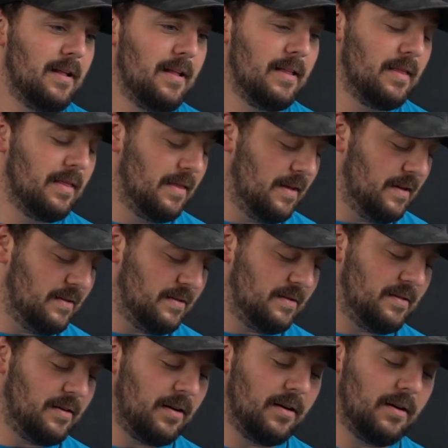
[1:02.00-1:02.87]

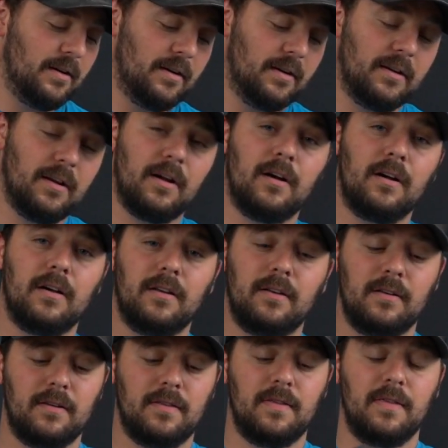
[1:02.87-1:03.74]
this certain
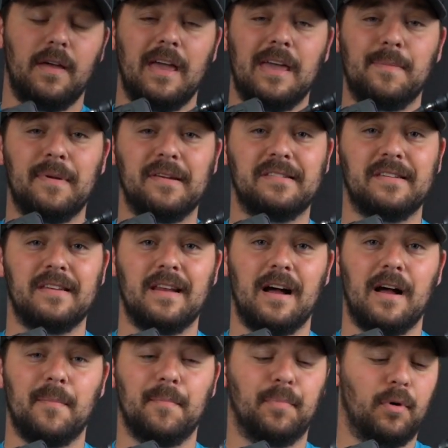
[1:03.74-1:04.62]
gun, the
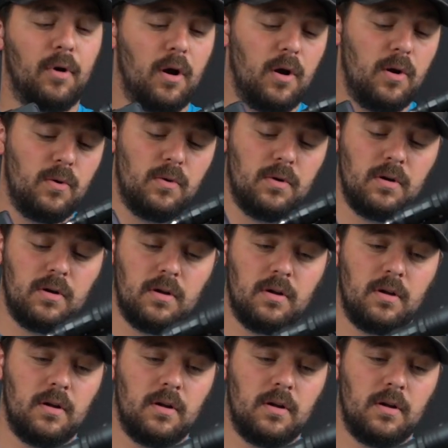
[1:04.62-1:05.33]
APC9 Pro,